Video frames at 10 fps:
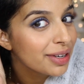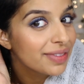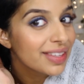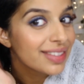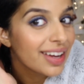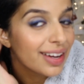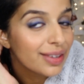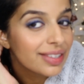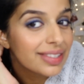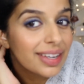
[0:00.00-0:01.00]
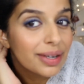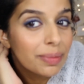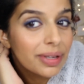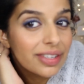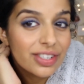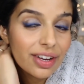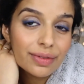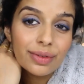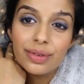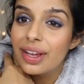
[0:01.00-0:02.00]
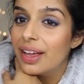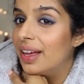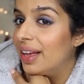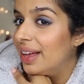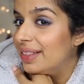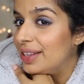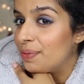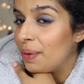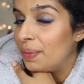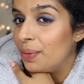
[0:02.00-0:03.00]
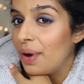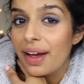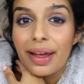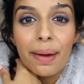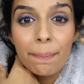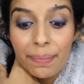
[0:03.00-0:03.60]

if this side looks a little bit disheveled, that's probably why.